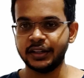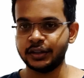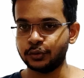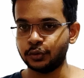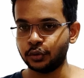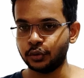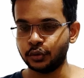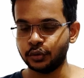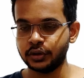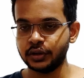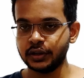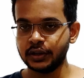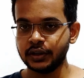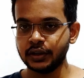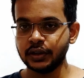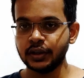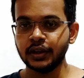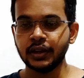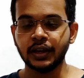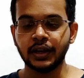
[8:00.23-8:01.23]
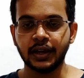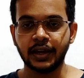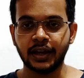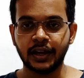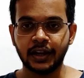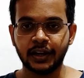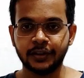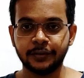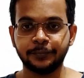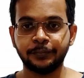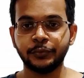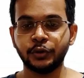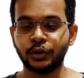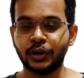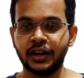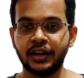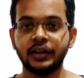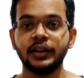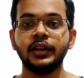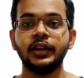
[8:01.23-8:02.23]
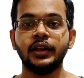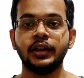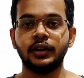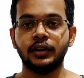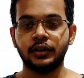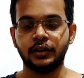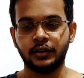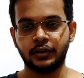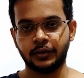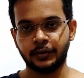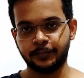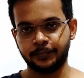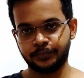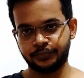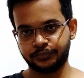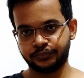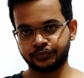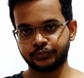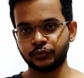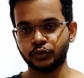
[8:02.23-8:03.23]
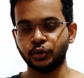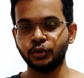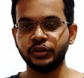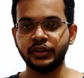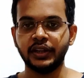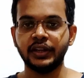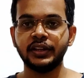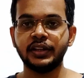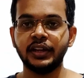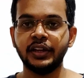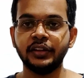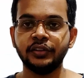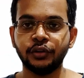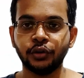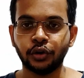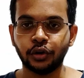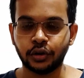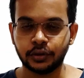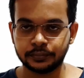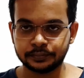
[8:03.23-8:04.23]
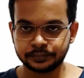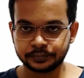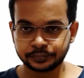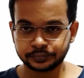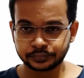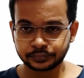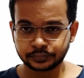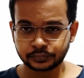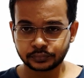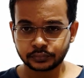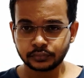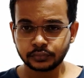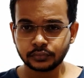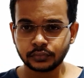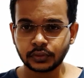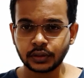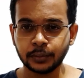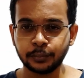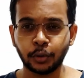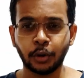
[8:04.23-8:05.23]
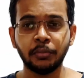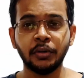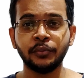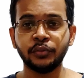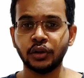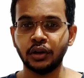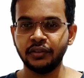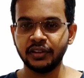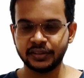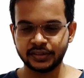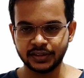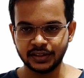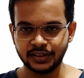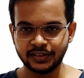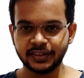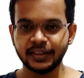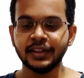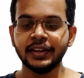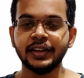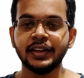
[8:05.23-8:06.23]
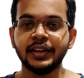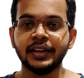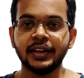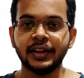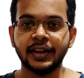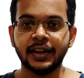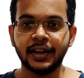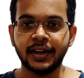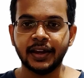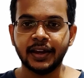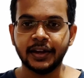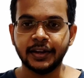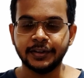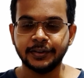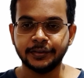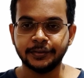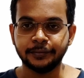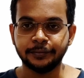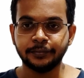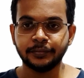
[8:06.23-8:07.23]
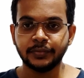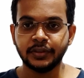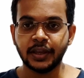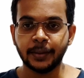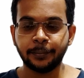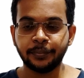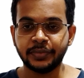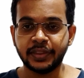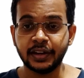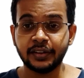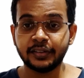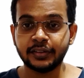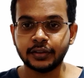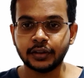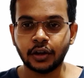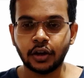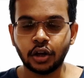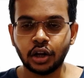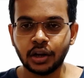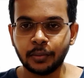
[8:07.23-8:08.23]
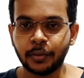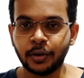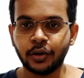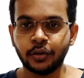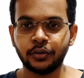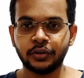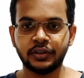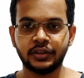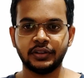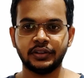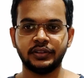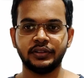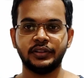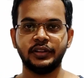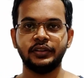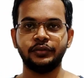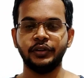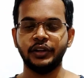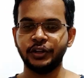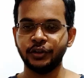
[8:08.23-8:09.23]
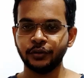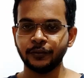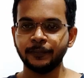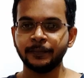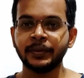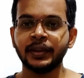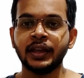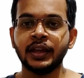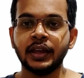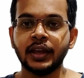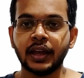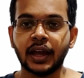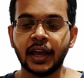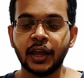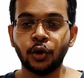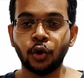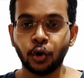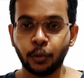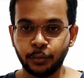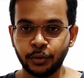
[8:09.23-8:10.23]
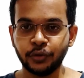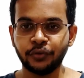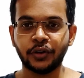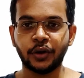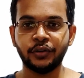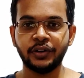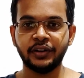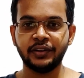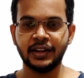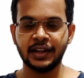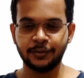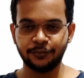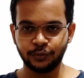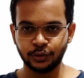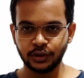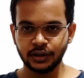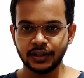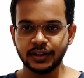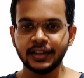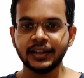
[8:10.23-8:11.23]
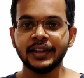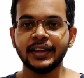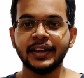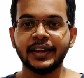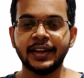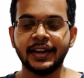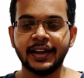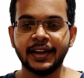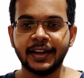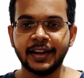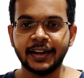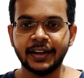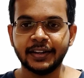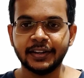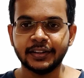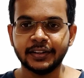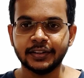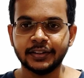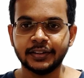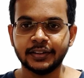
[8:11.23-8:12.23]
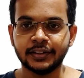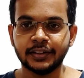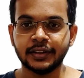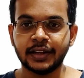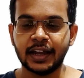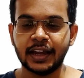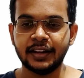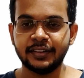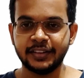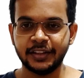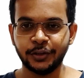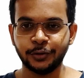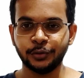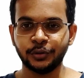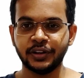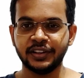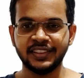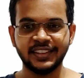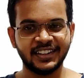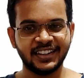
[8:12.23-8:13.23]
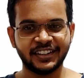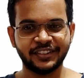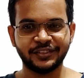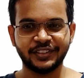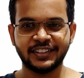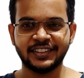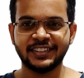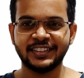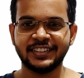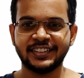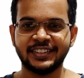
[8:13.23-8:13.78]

LeetCode, and you can increase your problem solving skills. And yep, that's all about this video. I hope you found it helpful, and I'll see you in the next one.